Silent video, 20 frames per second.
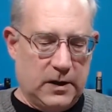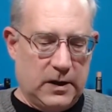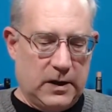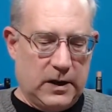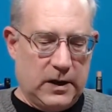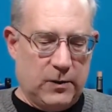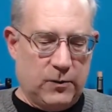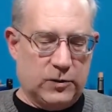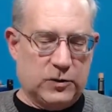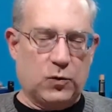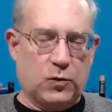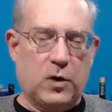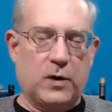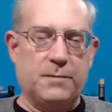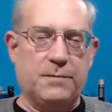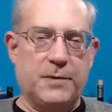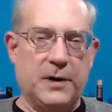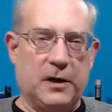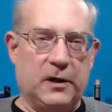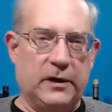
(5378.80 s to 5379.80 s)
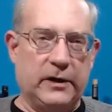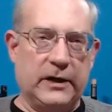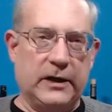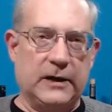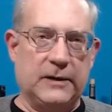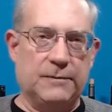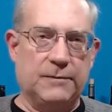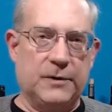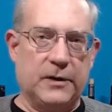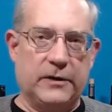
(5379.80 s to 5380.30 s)
was one
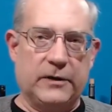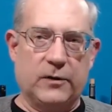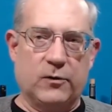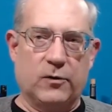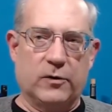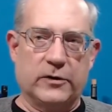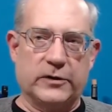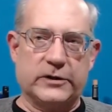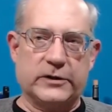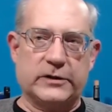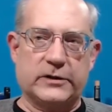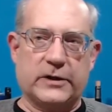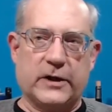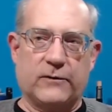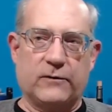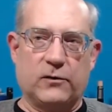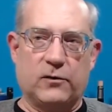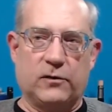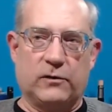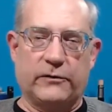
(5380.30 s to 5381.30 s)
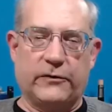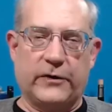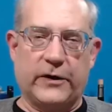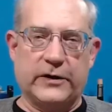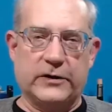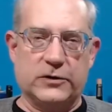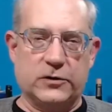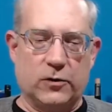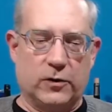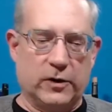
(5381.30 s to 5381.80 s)
building, but there were several
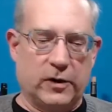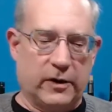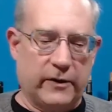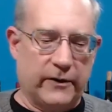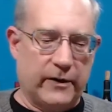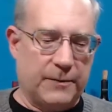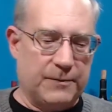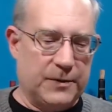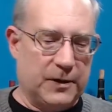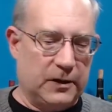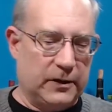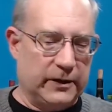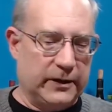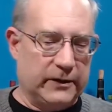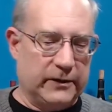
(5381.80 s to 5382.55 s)
things going on in that building.